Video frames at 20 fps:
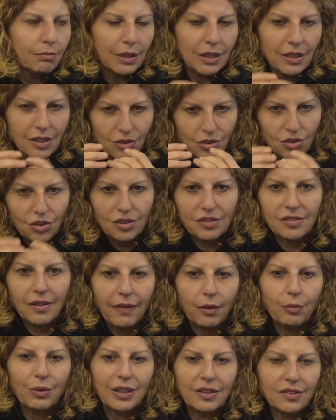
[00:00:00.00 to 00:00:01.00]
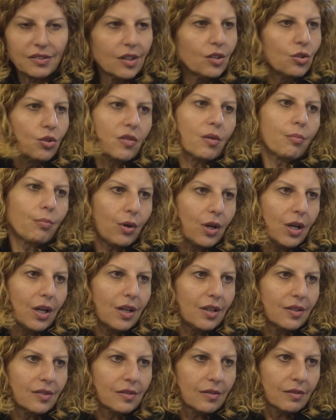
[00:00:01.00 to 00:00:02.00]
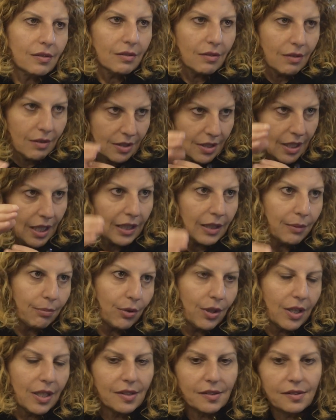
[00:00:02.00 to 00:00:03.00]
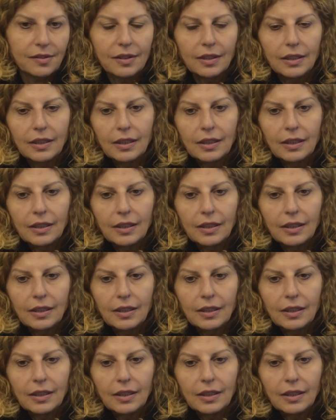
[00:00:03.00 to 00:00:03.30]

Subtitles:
but it's just so that we can send you the prayers, the daily prayers.